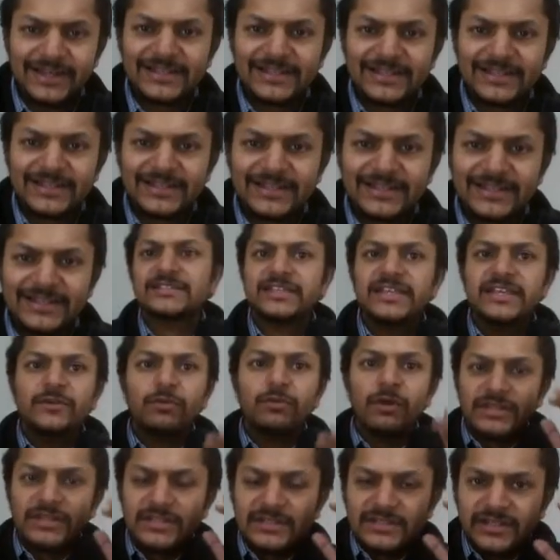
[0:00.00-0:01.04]
us see
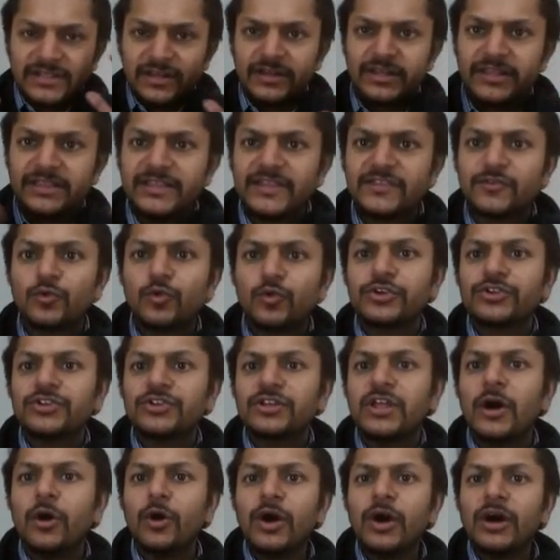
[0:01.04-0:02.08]
what is there in this
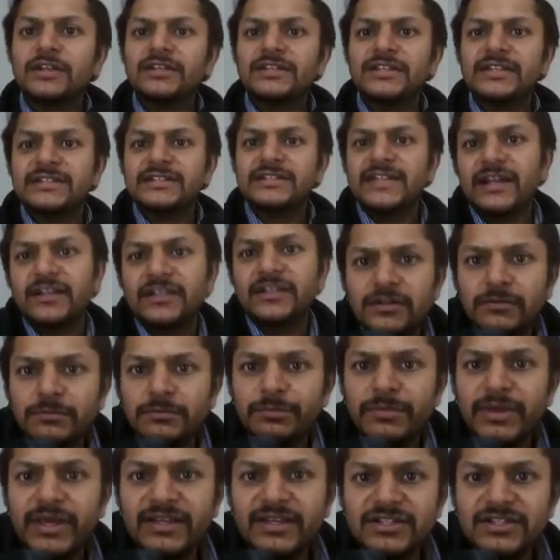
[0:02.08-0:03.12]
question now. A detector
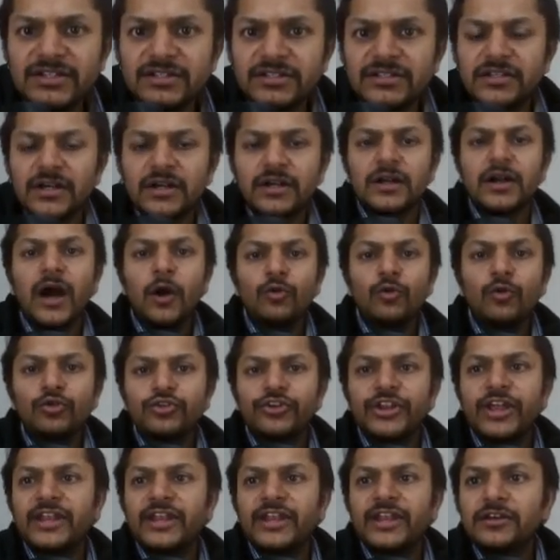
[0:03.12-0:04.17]
measures the count
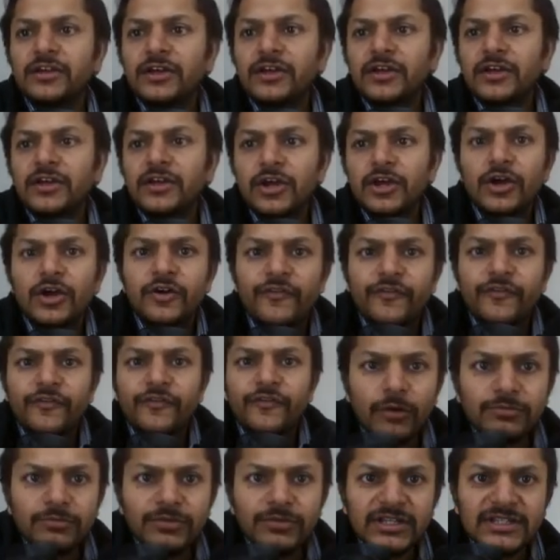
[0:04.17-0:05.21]
rate
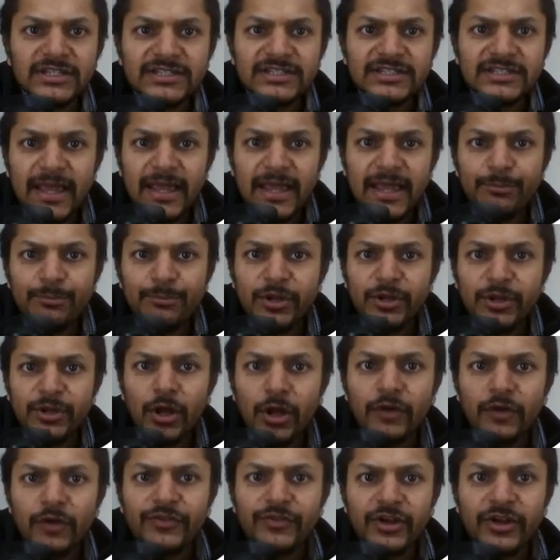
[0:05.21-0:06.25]
from the sample
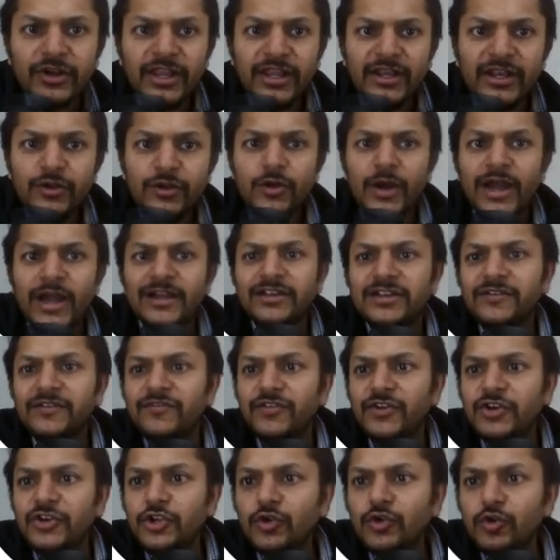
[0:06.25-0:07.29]
of the radioactive
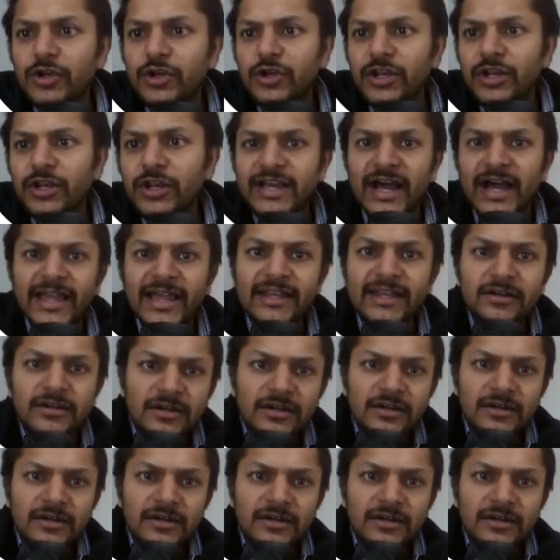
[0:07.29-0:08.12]
nuclide.